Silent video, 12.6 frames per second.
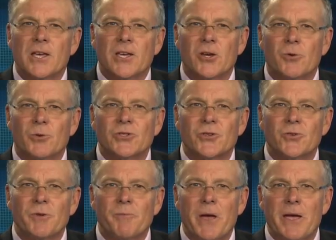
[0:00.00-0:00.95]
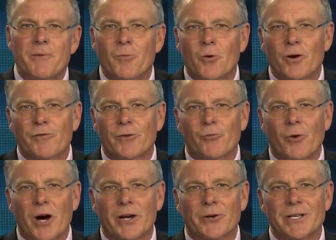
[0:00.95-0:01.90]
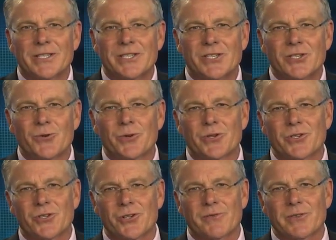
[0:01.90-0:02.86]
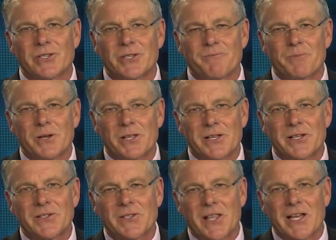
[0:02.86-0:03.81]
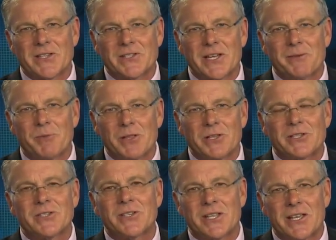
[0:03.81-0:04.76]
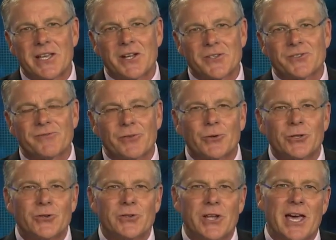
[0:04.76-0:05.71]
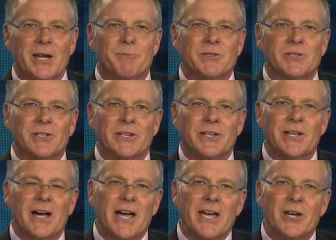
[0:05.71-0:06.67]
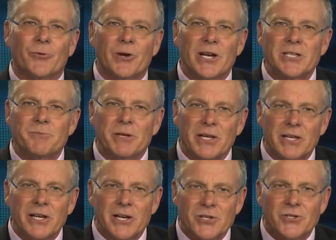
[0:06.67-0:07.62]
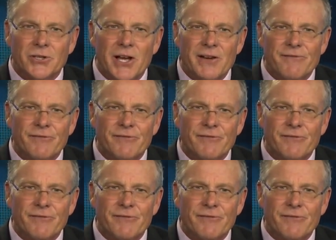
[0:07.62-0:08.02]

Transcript: You will soon be paying more for water and sewer service in Billings. Last night, Billings City Council voted unanimously to hike rates beginning on July